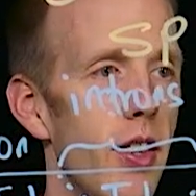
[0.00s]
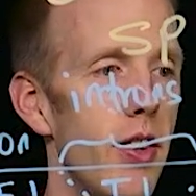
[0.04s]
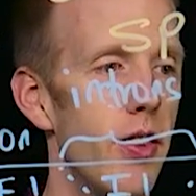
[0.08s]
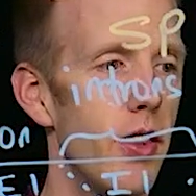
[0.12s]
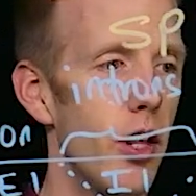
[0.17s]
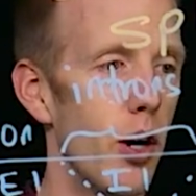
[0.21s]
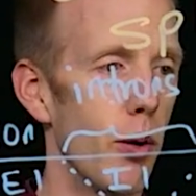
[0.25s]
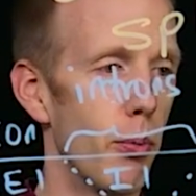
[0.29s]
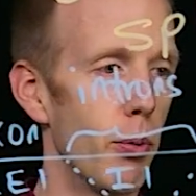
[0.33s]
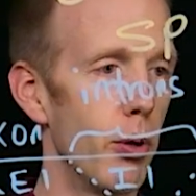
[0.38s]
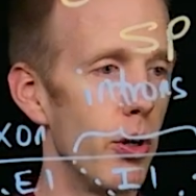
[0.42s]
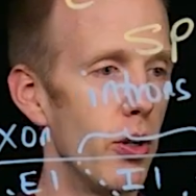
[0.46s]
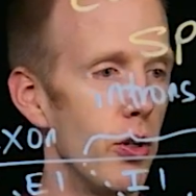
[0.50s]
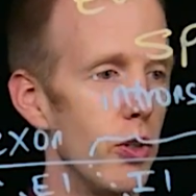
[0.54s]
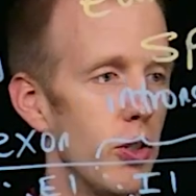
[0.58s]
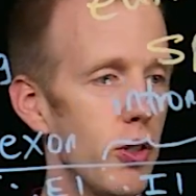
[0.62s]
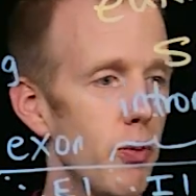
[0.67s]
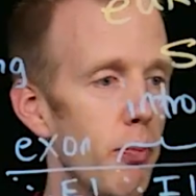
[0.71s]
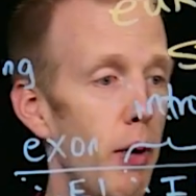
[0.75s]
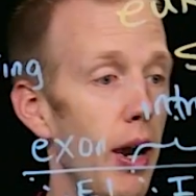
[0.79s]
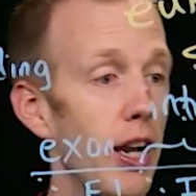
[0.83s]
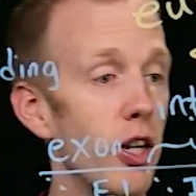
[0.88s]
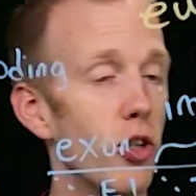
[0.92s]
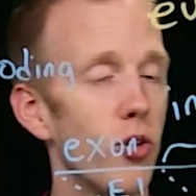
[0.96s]
that are
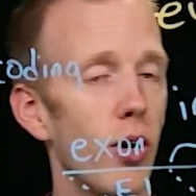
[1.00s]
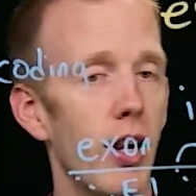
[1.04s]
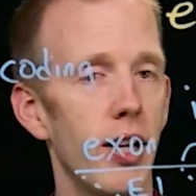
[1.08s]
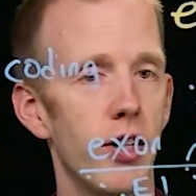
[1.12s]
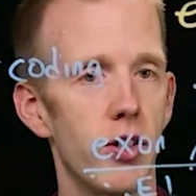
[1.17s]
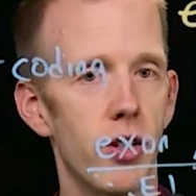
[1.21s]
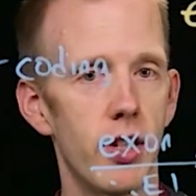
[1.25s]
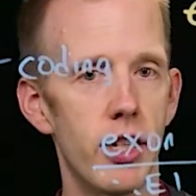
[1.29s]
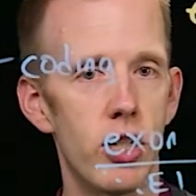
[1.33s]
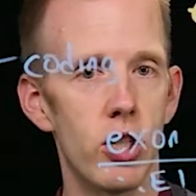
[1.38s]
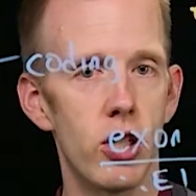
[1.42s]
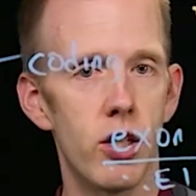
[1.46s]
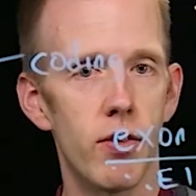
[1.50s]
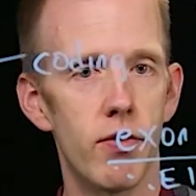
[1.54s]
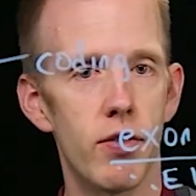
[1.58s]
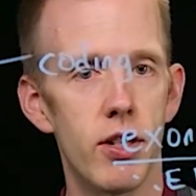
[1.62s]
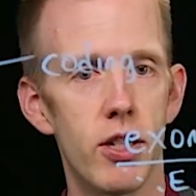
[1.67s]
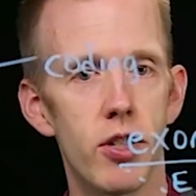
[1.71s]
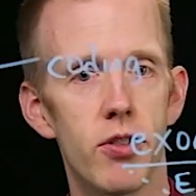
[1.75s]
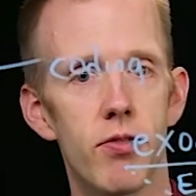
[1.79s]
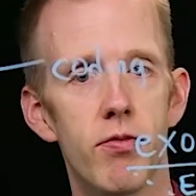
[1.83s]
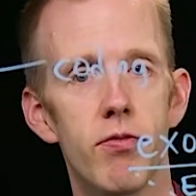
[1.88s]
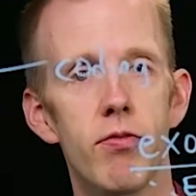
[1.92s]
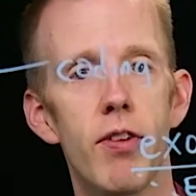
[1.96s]
produced by translation of
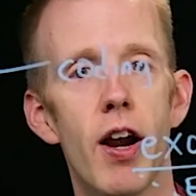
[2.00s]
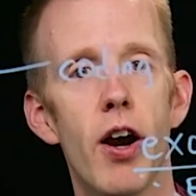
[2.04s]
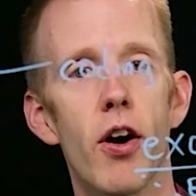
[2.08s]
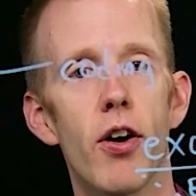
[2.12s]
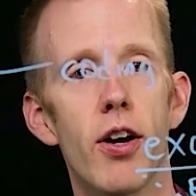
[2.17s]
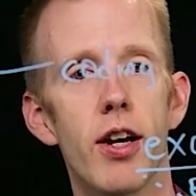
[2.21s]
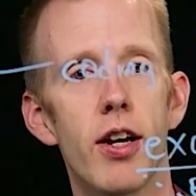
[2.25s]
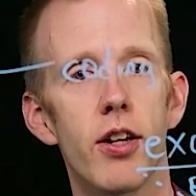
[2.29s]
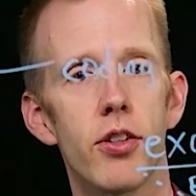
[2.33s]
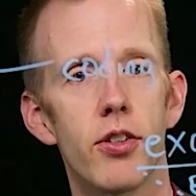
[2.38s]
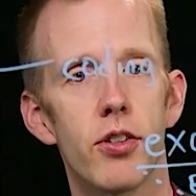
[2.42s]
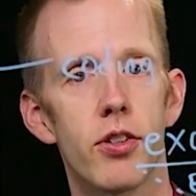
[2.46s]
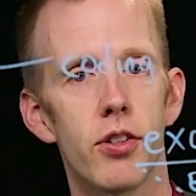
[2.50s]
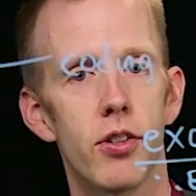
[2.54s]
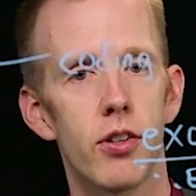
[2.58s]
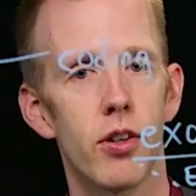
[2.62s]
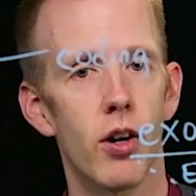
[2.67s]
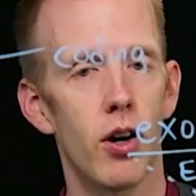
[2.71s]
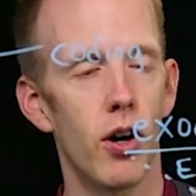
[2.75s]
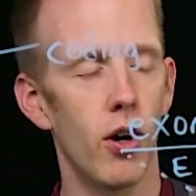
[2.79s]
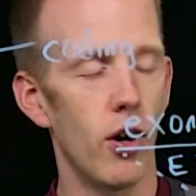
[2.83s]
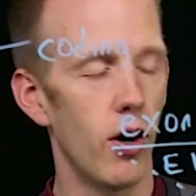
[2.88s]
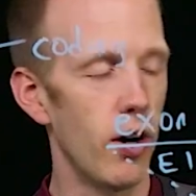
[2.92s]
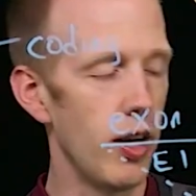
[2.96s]
these various
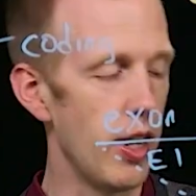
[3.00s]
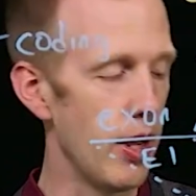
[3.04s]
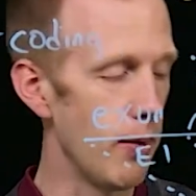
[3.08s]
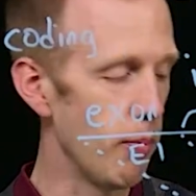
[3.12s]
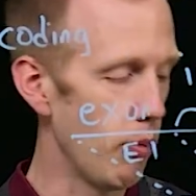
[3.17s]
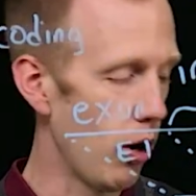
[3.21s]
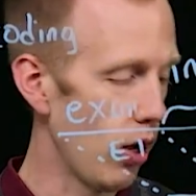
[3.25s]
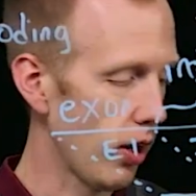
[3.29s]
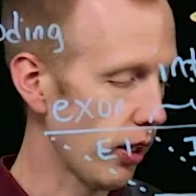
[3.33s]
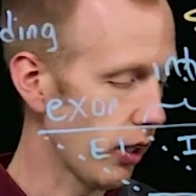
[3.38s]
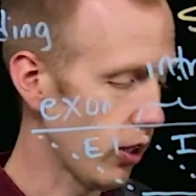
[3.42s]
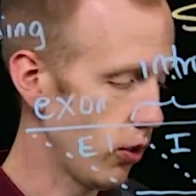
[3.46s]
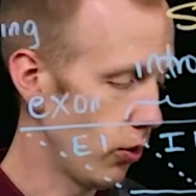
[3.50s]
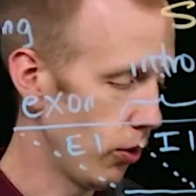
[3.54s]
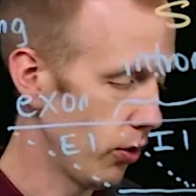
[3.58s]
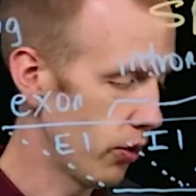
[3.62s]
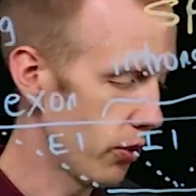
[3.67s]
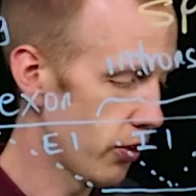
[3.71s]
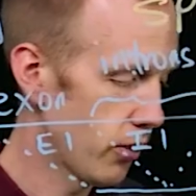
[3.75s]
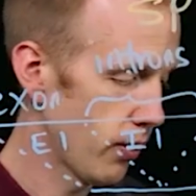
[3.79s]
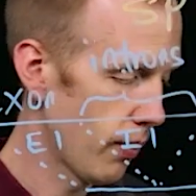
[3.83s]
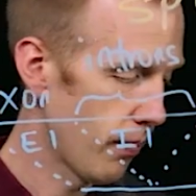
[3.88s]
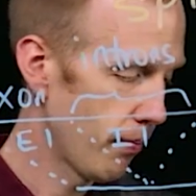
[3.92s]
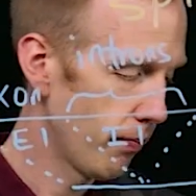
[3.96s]
RNA
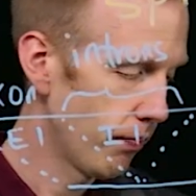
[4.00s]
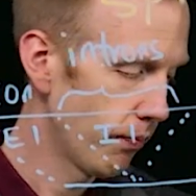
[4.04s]
molecules.